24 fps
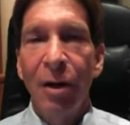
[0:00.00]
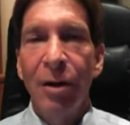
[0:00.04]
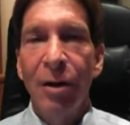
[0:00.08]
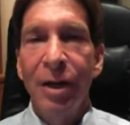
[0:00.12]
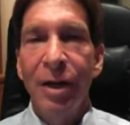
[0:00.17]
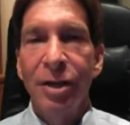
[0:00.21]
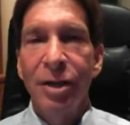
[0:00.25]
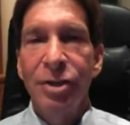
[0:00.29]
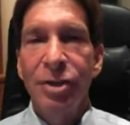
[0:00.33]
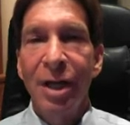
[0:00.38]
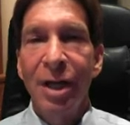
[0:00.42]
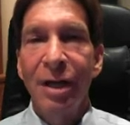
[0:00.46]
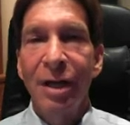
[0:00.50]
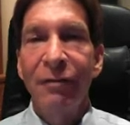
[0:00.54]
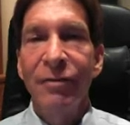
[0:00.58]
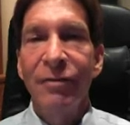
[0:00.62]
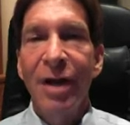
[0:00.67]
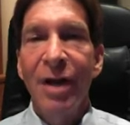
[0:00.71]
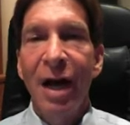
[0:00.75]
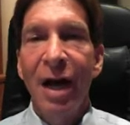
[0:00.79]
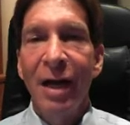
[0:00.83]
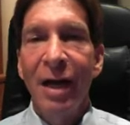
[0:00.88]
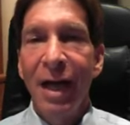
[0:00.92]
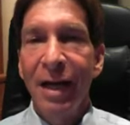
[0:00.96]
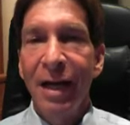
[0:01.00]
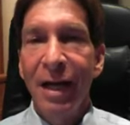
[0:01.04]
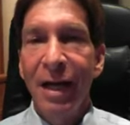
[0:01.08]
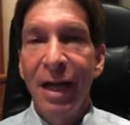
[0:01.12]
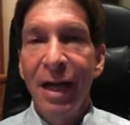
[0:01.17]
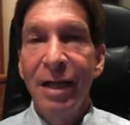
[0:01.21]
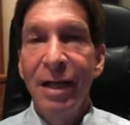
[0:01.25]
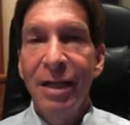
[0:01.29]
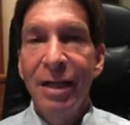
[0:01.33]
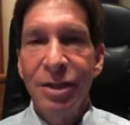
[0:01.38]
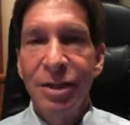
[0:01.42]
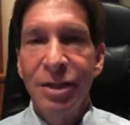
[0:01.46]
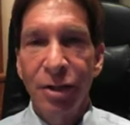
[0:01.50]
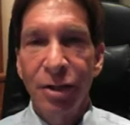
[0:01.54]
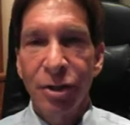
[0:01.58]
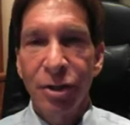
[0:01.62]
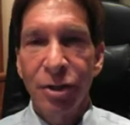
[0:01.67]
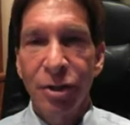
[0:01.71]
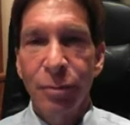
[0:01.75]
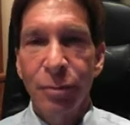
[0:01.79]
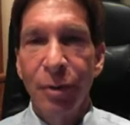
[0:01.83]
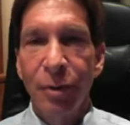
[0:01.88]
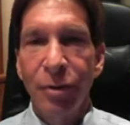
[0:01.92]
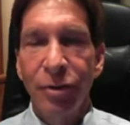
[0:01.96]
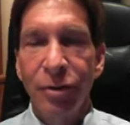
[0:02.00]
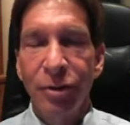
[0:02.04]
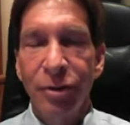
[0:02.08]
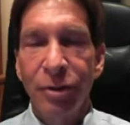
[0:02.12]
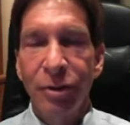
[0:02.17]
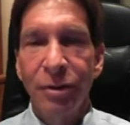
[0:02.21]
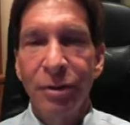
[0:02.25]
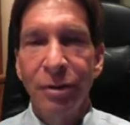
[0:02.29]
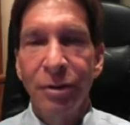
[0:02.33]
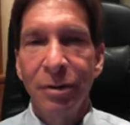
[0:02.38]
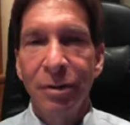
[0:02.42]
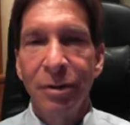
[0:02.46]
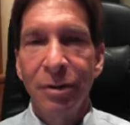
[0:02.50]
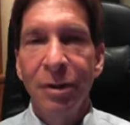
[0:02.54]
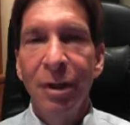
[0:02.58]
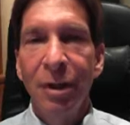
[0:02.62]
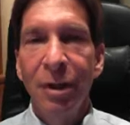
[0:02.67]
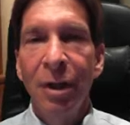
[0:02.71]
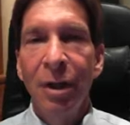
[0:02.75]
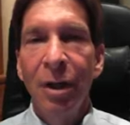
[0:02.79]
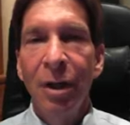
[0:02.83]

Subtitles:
in areas that have not had any sun exposure.